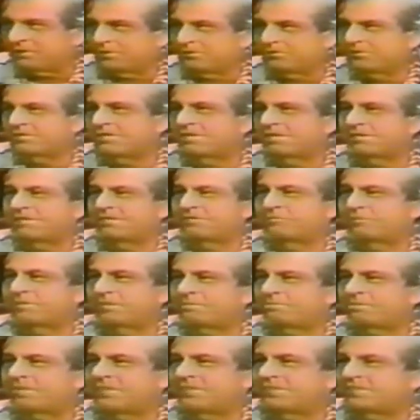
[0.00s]
120
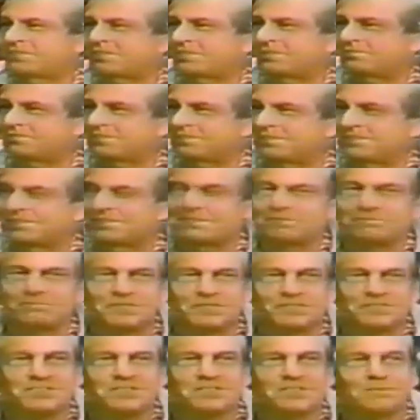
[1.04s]
pages of it, because it makes
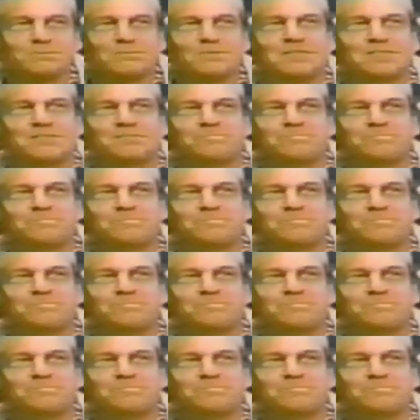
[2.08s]
a good book.